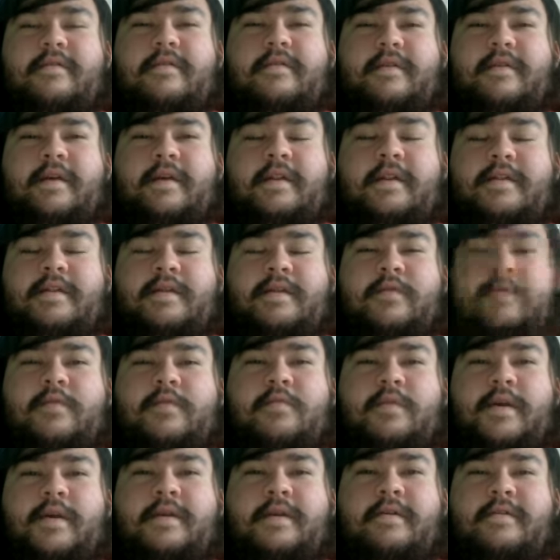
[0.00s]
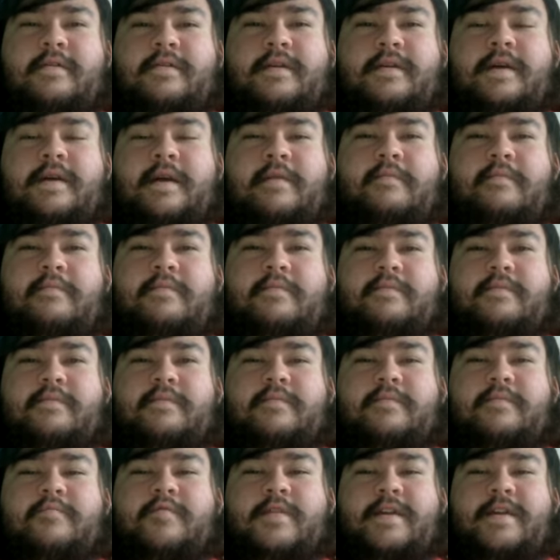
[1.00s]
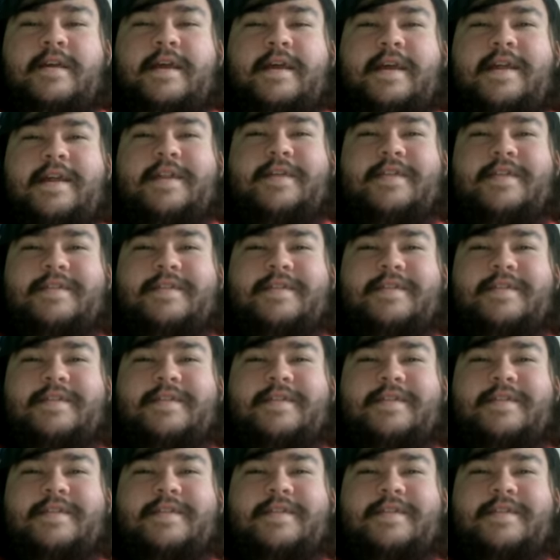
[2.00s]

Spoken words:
and some of the players. Like I'm really getting into